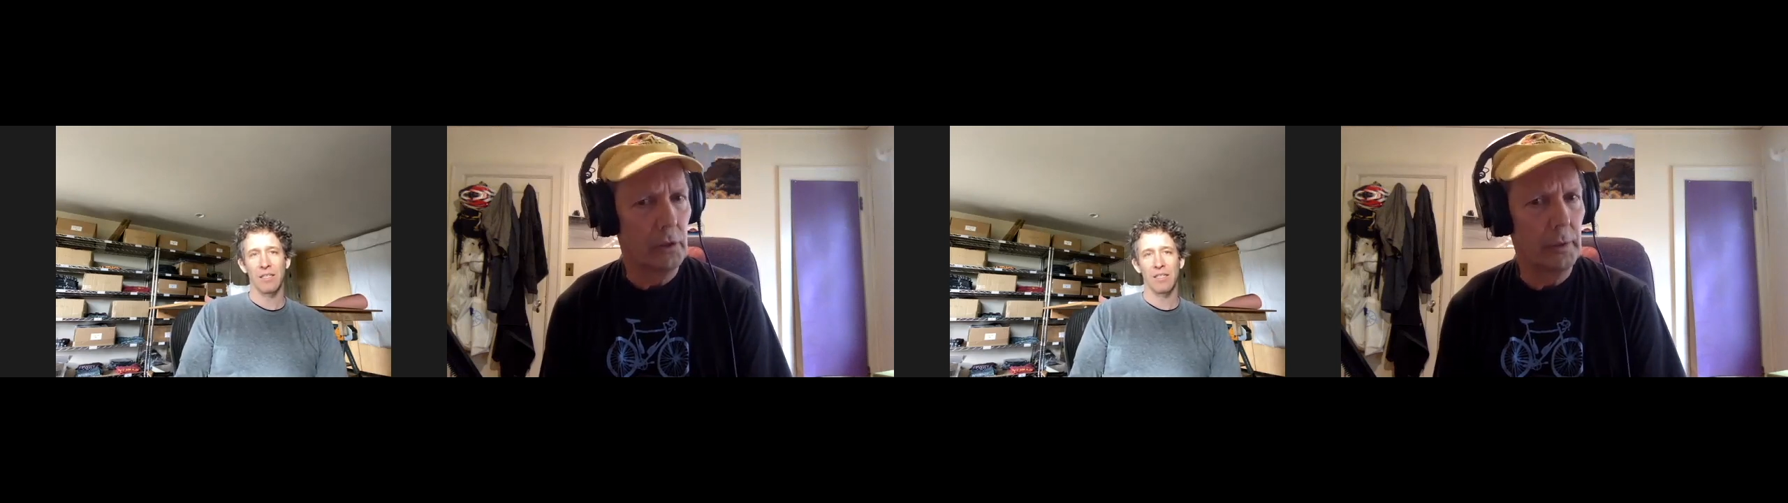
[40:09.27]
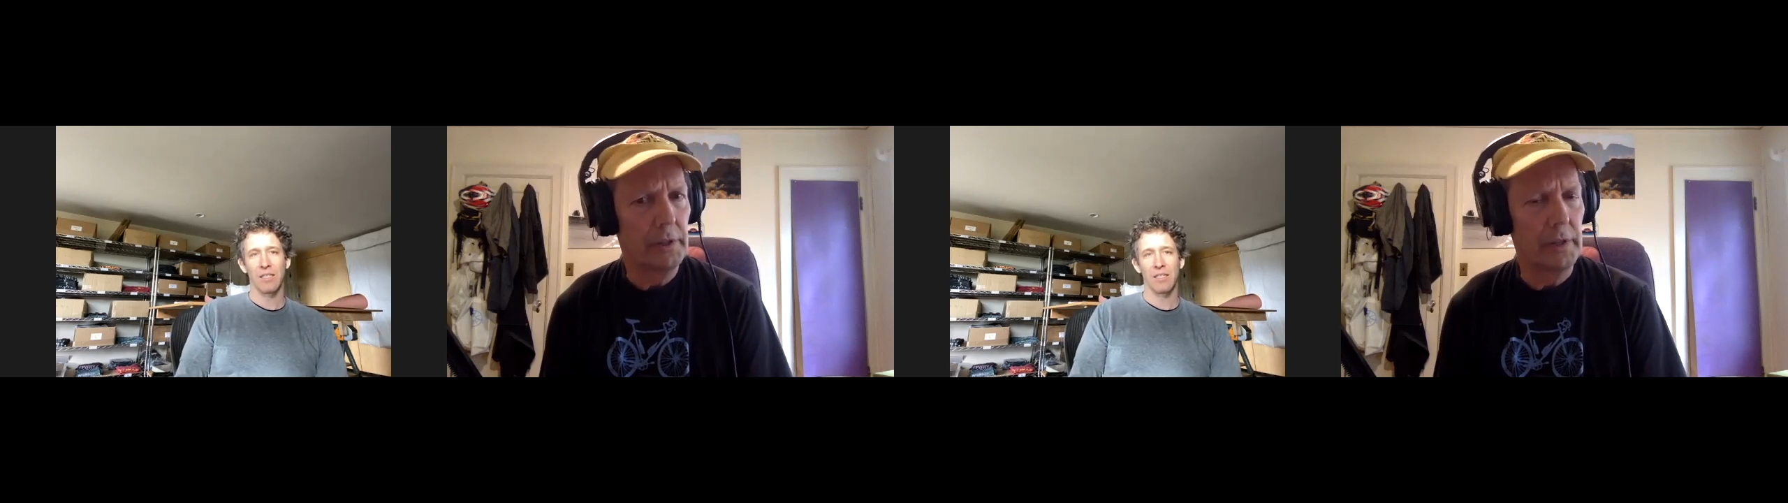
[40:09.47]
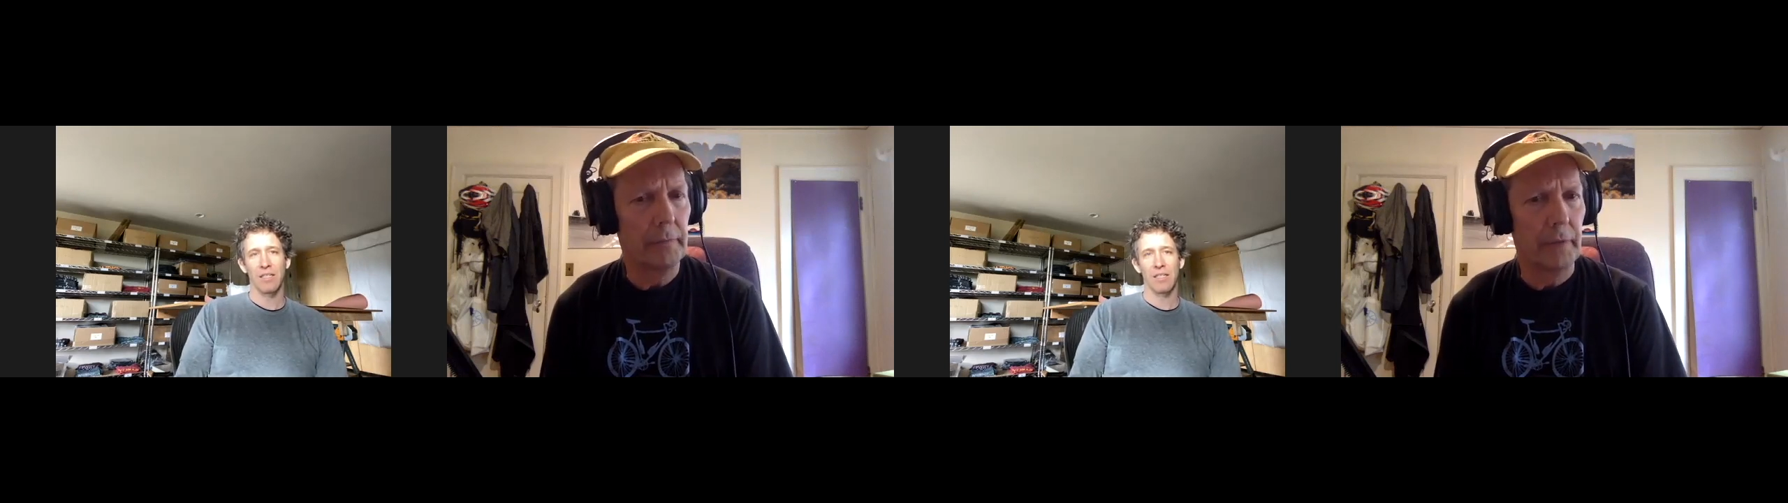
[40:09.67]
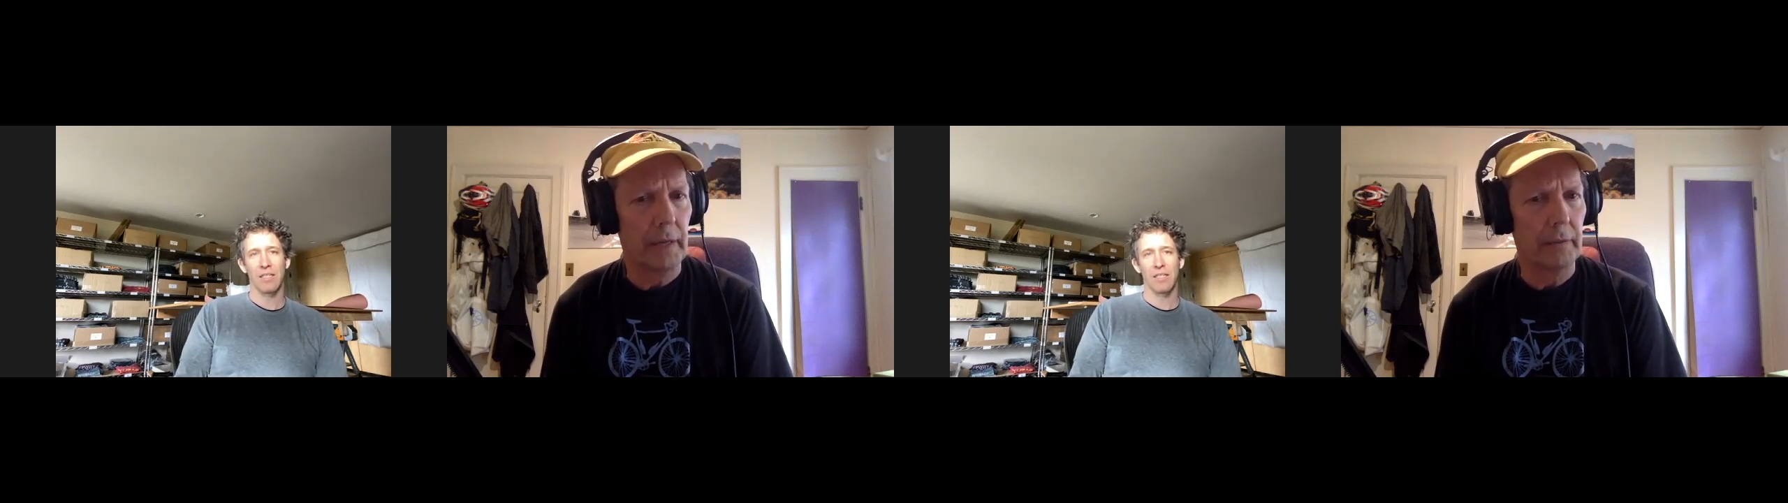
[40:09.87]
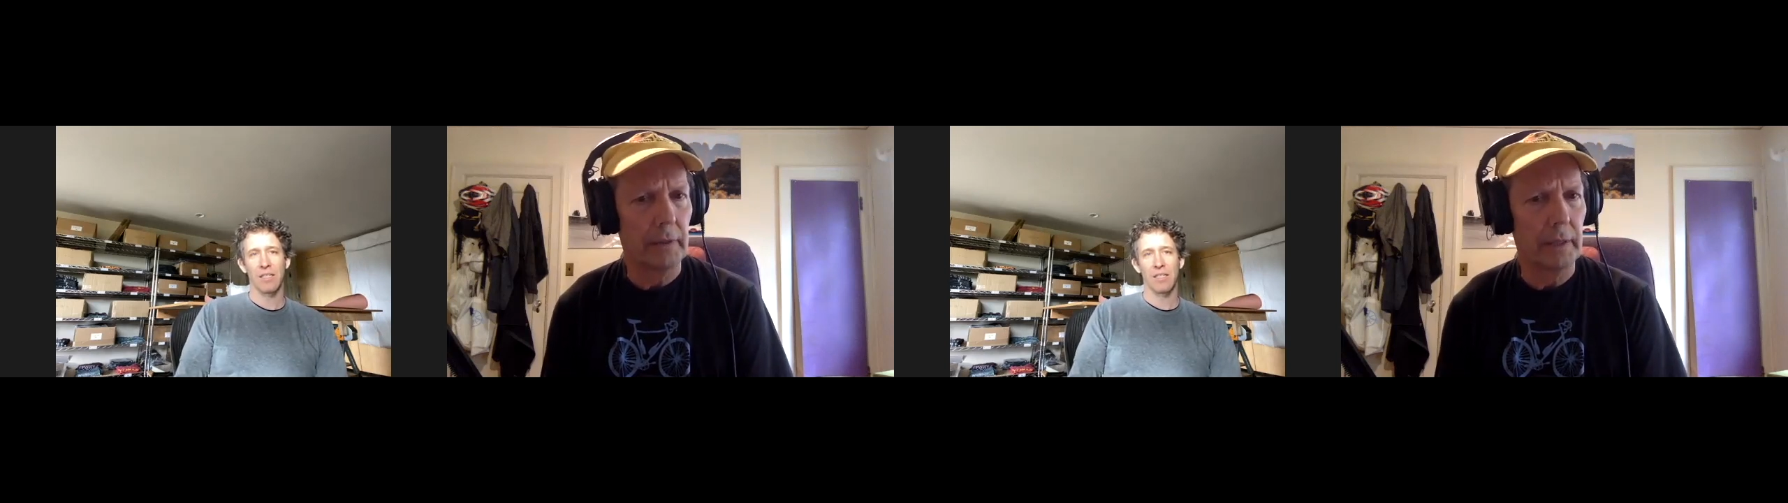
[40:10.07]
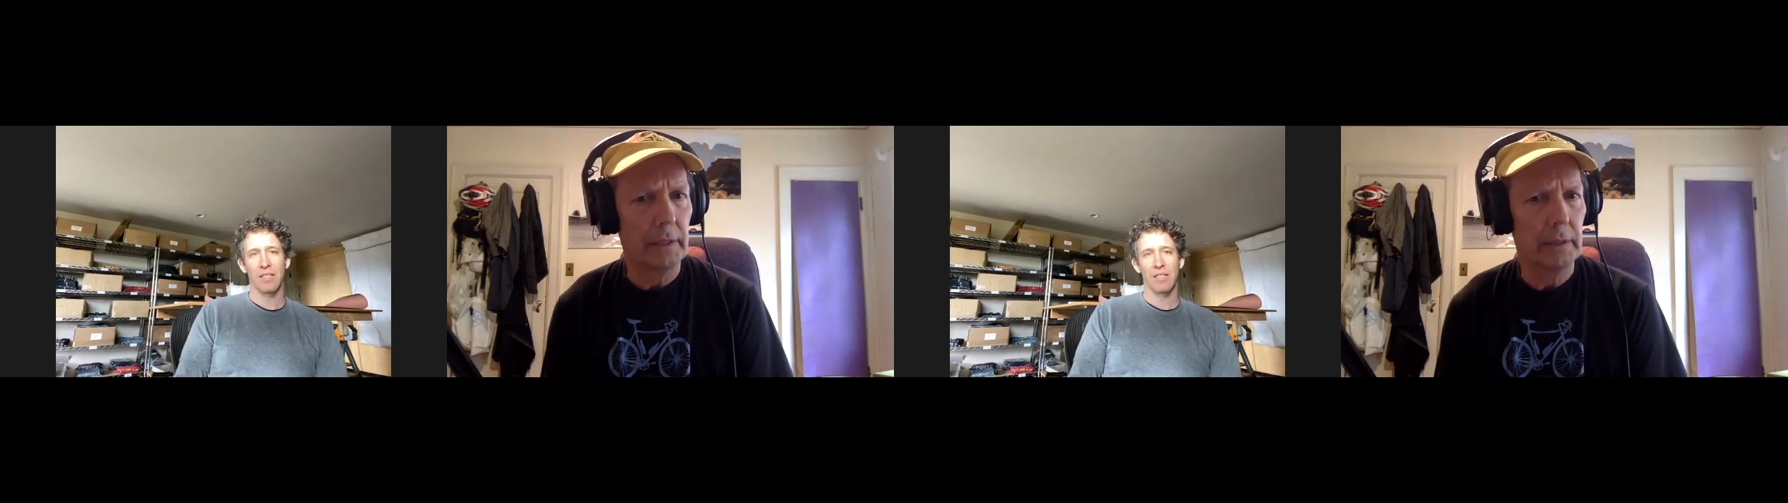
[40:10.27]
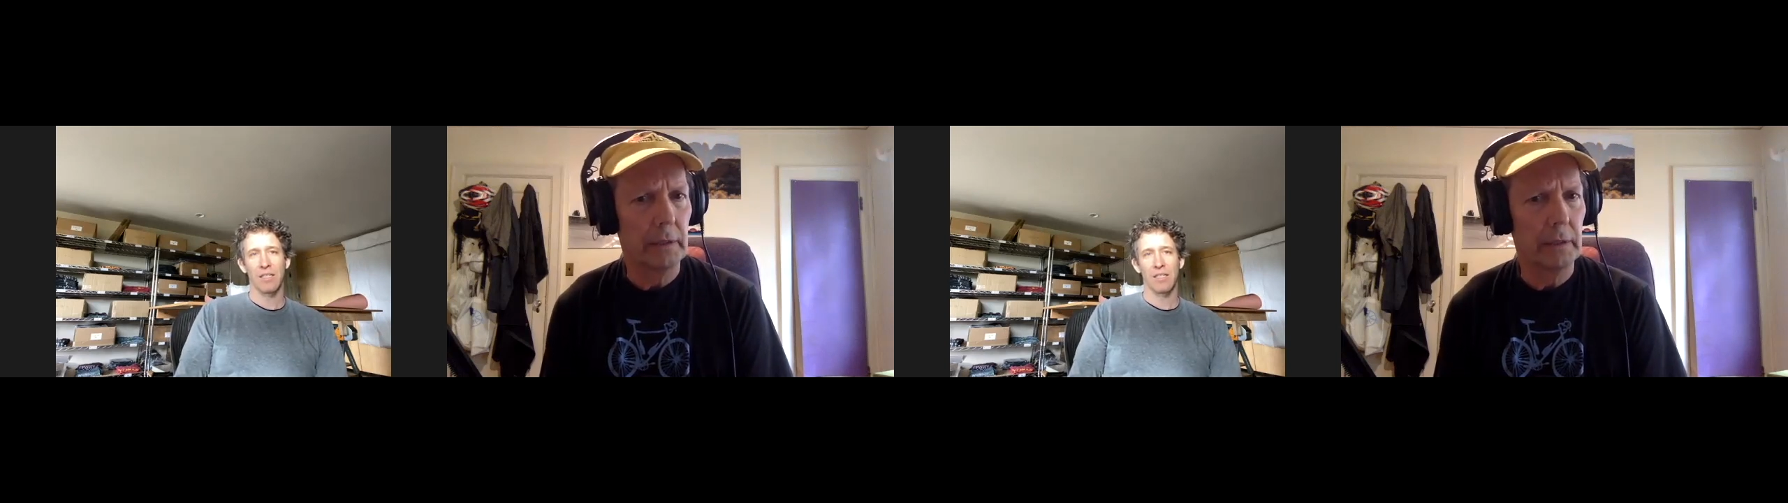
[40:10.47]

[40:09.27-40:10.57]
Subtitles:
27.5, right?